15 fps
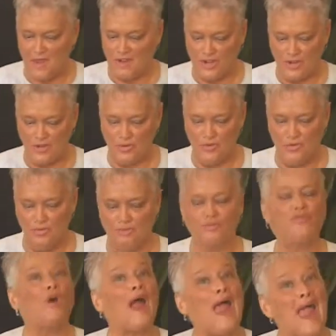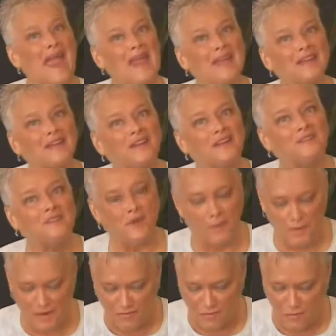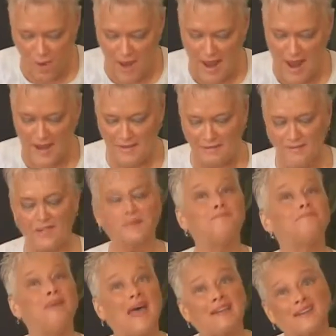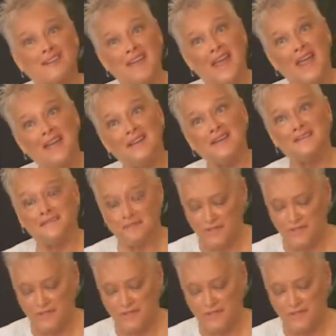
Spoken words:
to pray in an affirmative way, to meditate,